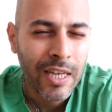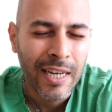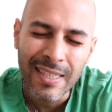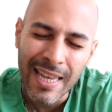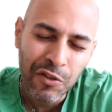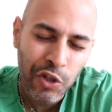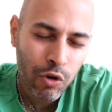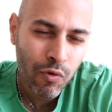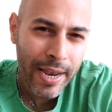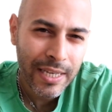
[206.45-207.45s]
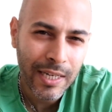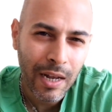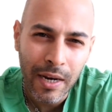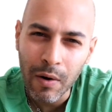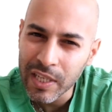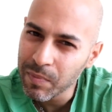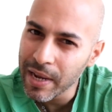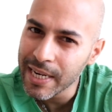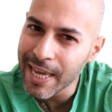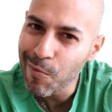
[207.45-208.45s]
And it sounds crazy, and I'll
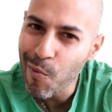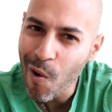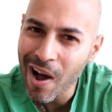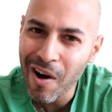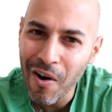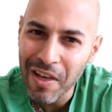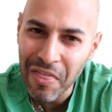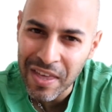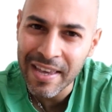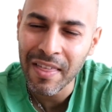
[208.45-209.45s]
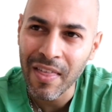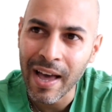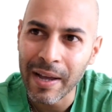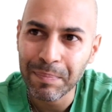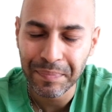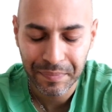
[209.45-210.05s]
explain again why I think that.